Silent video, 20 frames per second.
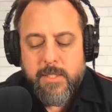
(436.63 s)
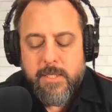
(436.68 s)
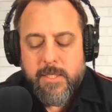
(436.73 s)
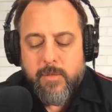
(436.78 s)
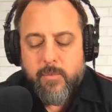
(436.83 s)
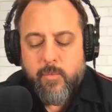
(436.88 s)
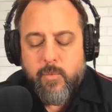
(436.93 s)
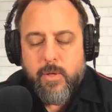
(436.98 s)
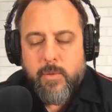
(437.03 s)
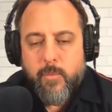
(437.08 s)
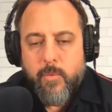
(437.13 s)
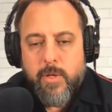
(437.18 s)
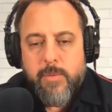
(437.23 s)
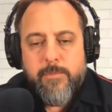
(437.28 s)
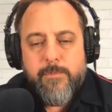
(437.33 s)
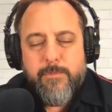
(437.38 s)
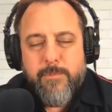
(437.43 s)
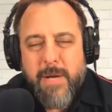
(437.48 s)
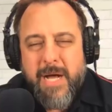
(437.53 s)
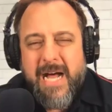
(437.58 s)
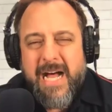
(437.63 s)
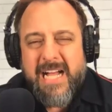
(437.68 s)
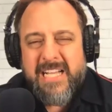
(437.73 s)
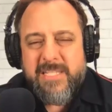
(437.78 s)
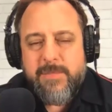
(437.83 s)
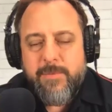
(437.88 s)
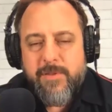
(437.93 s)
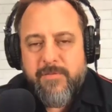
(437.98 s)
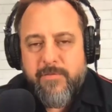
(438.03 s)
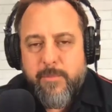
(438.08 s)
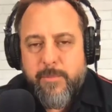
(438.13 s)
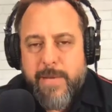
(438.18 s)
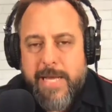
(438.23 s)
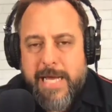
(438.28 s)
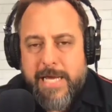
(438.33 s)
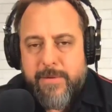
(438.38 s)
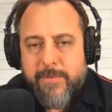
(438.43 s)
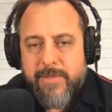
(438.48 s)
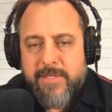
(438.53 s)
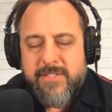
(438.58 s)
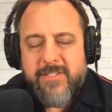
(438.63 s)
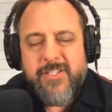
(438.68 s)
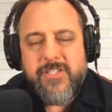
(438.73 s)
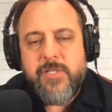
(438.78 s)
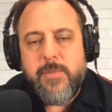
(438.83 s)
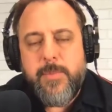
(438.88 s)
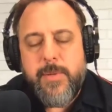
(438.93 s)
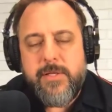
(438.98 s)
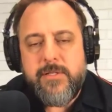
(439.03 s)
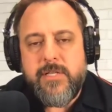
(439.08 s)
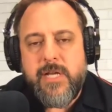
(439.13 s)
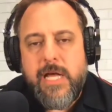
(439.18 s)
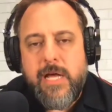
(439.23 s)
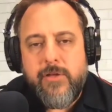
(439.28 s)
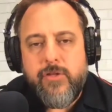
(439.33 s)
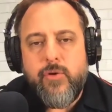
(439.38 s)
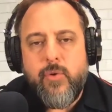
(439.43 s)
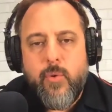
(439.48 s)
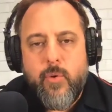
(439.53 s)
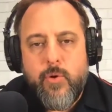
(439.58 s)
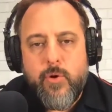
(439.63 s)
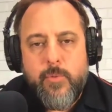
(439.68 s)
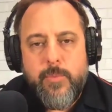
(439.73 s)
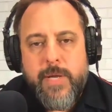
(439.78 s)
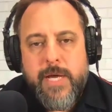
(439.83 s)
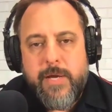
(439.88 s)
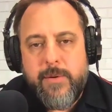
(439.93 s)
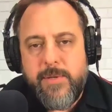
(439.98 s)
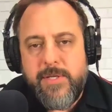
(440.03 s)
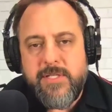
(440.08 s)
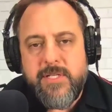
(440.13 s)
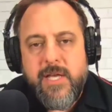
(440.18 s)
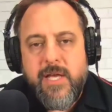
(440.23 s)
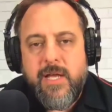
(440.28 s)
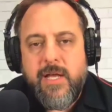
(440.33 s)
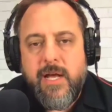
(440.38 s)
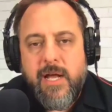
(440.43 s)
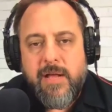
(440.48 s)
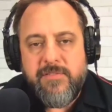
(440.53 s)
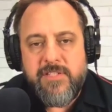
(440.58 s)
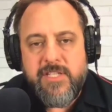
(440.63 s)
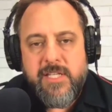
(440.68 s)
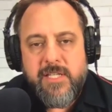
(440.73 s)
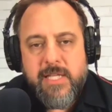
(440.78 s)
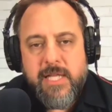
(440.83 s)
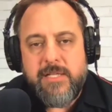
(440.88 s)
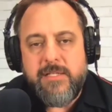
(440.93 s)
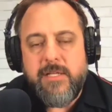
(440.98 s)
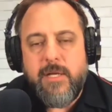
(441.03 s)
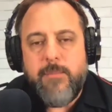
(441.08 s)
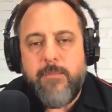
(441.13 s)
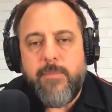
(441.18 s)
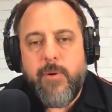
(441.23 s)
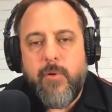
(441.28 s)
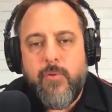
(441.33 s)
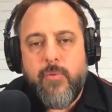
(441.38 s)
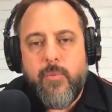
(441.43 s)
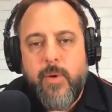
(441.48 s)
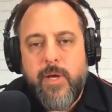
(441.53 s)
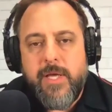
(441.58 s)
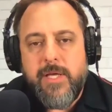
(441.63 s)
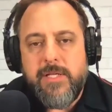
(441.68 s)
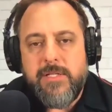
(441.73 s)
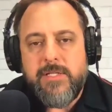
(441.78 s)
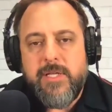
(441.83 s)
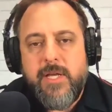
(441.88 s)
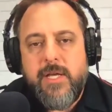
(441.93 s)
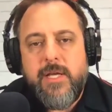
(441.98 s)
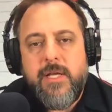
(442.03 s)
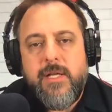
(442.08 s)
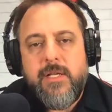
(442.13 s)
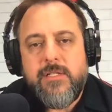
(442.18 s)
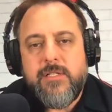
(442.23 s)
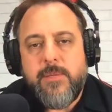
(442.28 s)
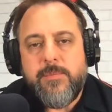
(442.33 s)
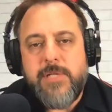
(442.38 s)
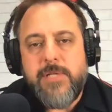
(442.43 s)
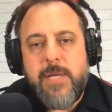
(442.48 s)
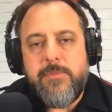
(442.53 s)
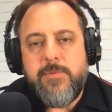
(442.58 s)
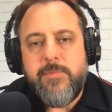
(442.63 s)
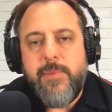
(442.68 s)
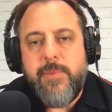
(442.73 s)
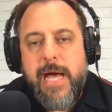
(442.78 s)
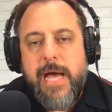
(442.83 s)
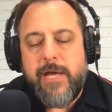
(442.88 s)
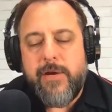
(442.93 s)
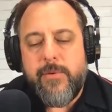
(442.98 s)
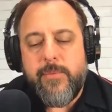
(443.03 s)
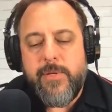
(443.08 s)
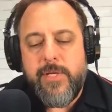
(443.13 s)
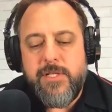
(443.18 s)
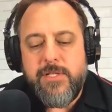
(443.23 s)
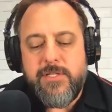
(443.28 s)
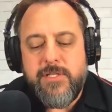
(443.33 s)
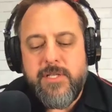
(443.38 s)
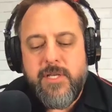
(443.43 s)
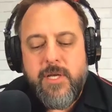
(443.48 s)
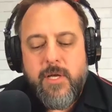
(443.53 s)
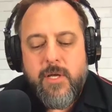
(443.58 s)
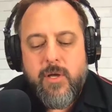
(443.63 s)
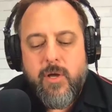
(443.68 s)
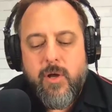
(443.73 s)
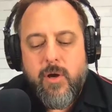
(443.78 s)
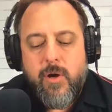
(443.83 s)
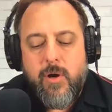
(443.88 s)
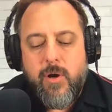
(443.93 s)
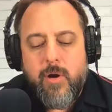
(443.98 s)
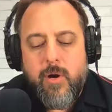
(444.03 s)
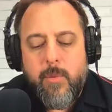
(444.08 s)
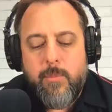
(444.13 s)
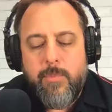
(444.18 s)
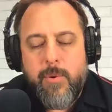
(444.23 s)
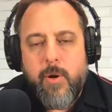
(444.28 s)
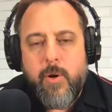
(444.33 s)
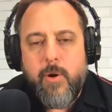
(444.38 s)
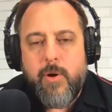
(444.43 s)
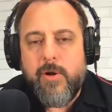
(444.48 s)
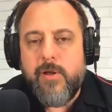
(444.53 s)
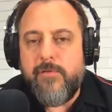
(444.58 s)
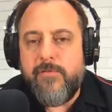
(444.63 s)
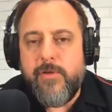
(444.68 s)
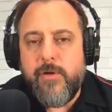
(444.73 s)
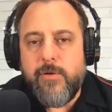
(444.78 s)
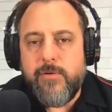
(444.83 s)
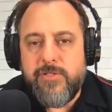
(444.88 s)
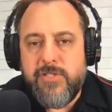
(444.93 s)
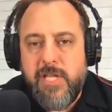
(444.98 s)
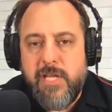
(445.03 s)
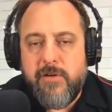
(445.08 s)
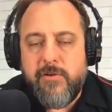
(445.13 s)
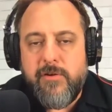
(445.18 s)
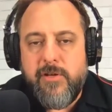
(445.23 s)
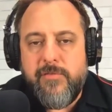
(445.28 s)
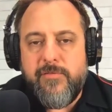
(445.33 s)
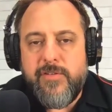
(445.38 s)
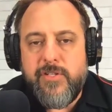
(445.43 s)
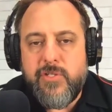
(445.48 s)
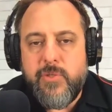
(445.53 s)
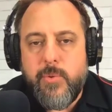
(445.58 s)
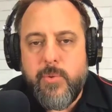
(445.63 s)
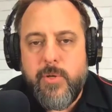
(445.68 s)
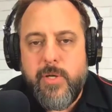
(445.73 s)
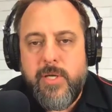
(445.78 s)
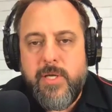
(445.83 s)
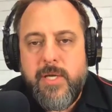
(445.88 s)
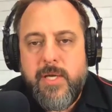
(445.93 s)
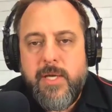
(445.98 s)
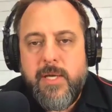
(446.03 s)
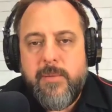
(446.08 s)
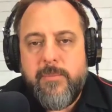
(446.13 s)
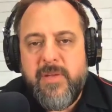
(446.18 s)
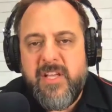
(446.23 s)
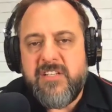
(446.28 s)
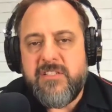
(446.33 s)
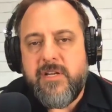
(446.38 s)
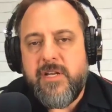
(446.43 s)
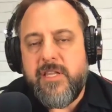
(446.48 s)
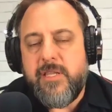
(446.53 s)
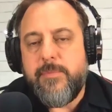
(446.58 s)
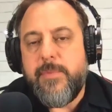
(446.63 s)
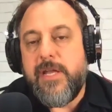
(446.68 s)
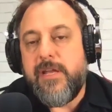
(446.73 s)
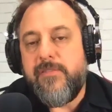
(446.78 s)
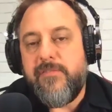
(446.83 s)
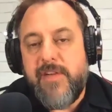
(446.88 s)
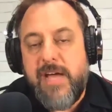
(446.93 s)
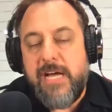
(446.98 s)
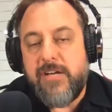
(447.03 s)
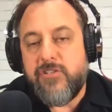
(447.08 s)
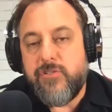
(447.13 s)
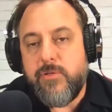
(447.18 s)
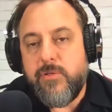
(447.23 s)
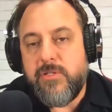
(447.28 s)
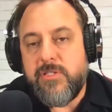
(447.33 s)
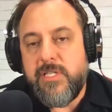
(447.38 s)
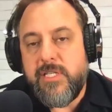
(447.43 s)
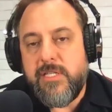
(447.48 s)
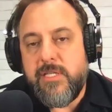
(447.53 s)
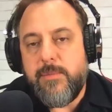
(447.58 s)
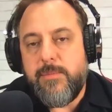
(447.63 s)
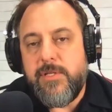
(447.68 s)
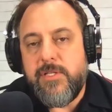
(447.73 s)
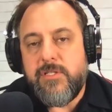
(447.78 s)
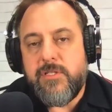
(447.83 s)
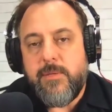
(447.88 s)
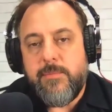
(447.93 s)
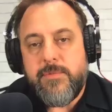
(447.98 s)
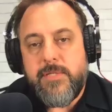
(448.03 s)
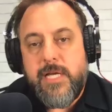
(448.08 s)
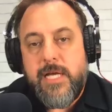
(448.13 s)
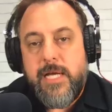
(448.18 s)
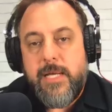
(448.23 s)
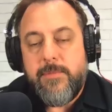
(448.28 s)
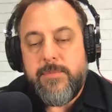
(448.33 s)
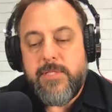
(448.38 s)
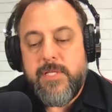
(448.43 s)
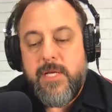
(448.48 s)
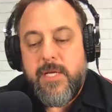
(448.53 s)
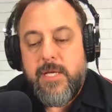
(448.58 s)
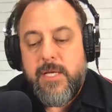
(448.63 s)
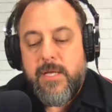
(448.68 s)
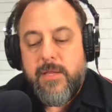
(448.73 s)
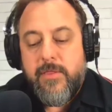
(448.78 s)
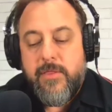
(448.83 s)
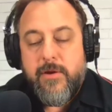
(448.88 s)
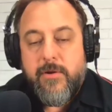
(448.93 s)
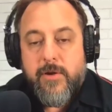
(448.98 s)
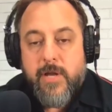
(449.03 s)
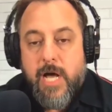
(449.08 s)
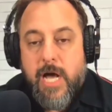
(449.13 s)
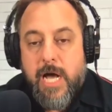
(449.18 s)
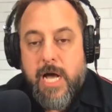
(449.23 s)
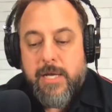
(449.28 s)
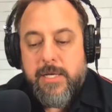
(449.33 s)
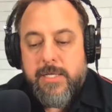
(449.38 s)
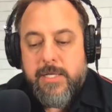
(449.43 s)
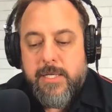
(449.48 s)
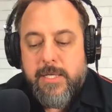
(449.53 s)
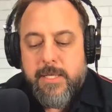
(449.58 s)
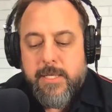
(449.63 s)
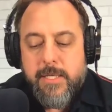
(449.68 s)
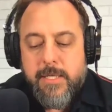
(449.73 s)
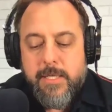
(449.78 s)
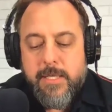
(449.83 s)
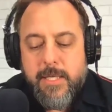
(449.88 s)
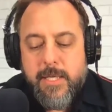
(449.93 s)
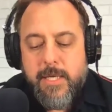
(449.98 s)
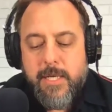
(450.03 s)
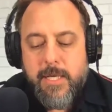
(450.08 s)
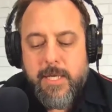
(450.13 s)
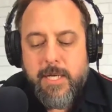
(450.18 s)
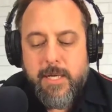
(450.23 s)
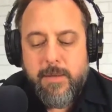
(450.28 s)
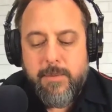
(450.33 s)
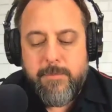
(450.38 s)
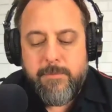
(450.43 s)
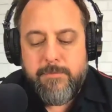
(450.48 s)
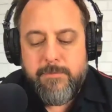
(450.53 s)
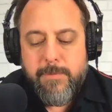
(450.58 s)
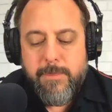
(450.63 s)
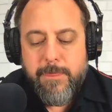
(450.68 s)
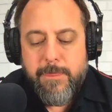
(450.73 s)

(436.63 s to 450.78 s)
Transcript: one possibly for batteries. Just depends on how you order batteries. I've seen that done both ways. Sometimes batteries are part of your standard inventory based on how the manufacturer looks at them, and sometimes they're not. You